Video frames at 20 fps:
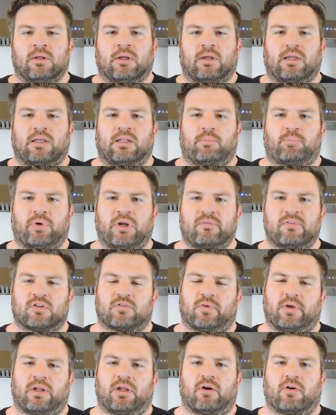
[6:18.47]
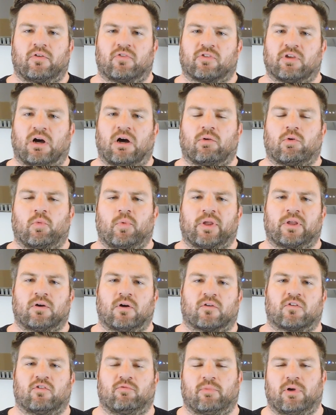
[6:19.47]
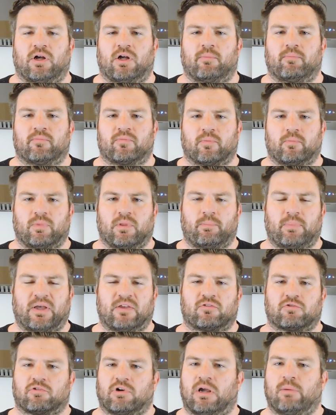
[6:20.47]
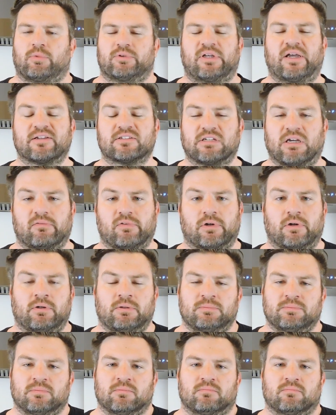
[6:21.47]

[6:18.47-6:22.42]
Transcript: in the previous video, you saw where we cooked some the best scrambled eggs ever.